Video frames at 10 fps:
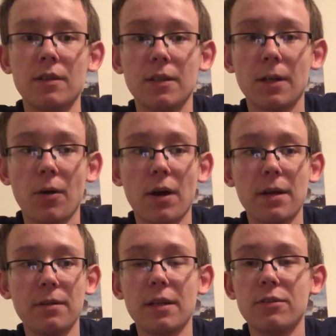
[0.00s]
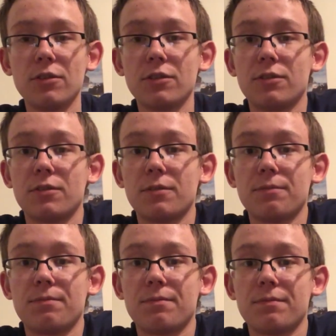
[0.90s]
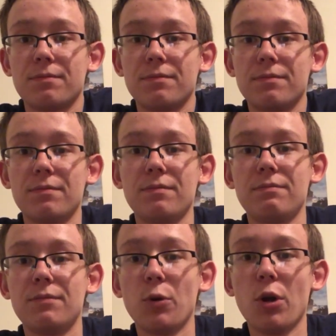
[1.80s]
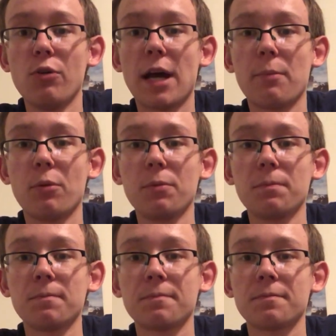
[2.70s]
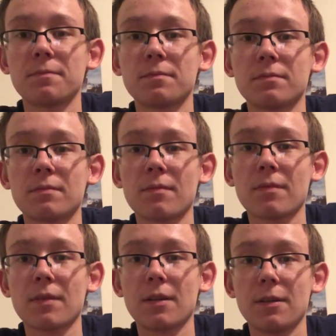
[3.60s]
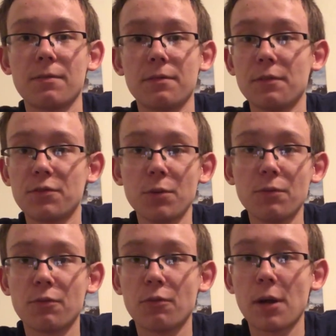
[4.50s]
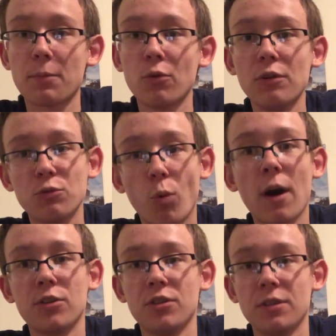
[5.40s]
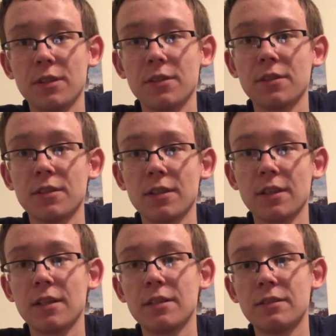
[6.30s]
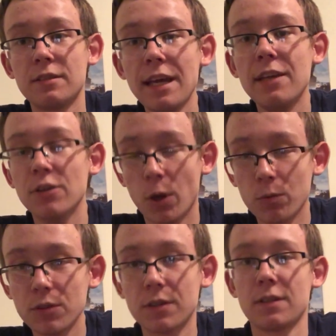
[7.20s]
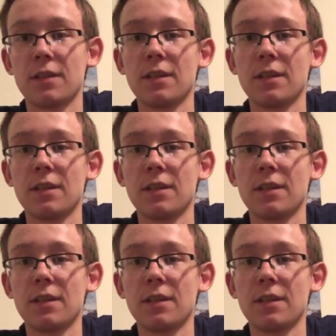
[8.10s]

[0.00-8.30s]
You know, I just don't know, Apple. If someone from Apple is watching this, take notes.